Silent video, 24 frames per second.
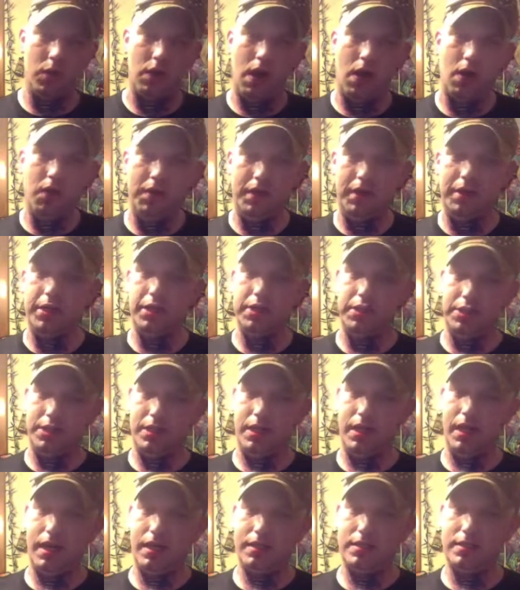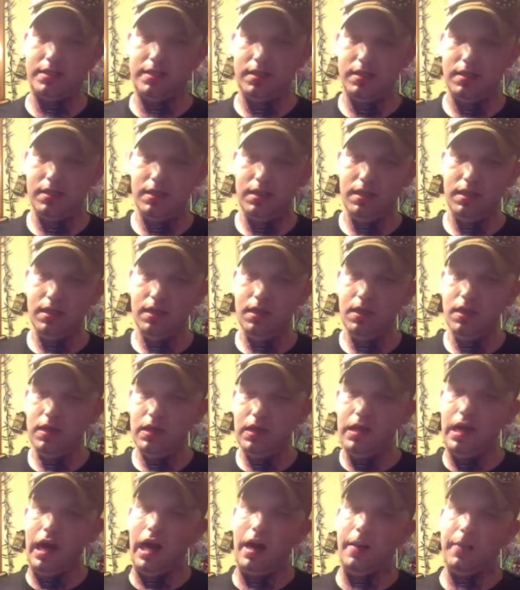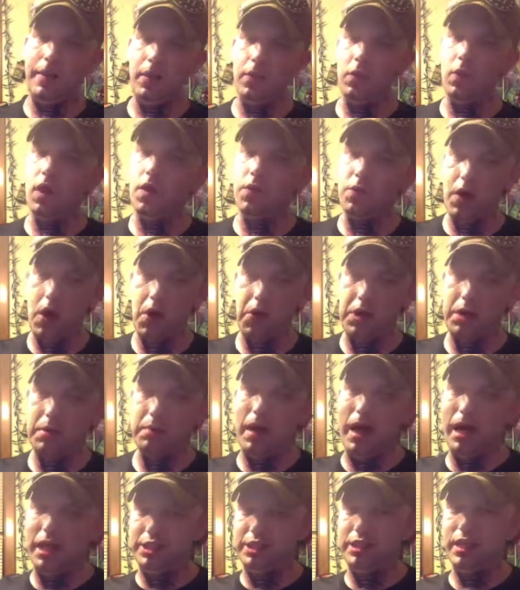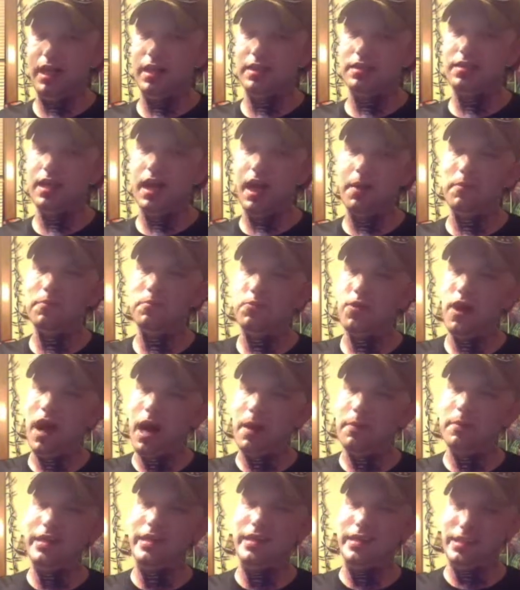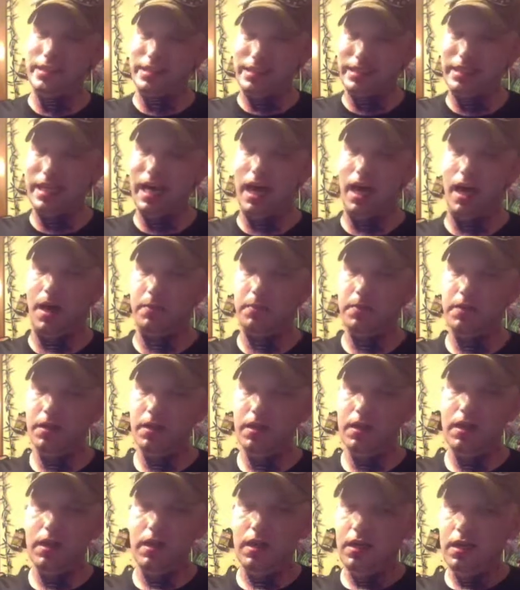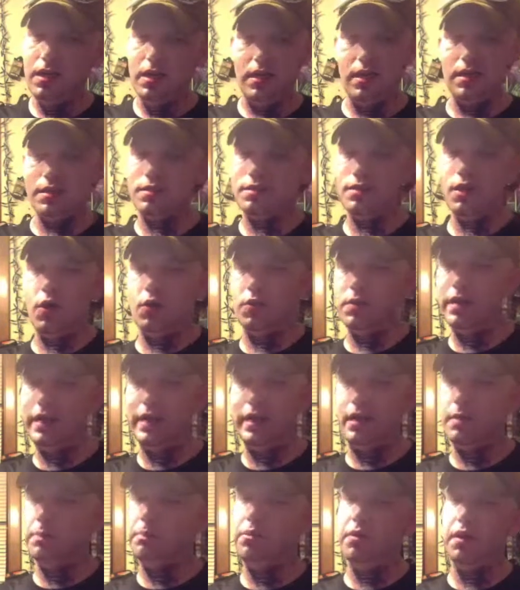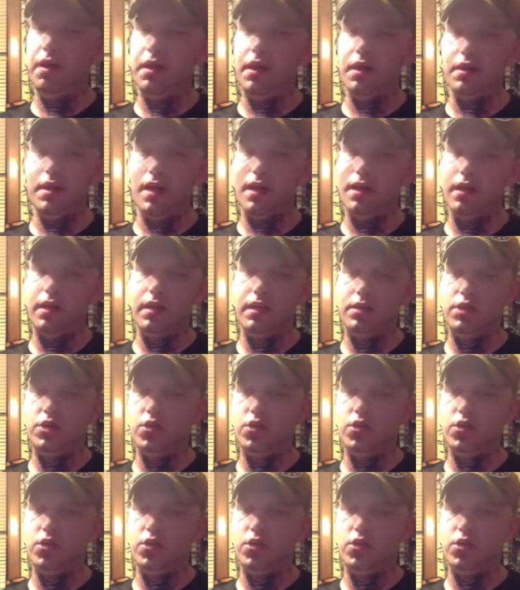round in your chest. I mean, one round in my chest, I'm probably gonna stop. There's no need to put another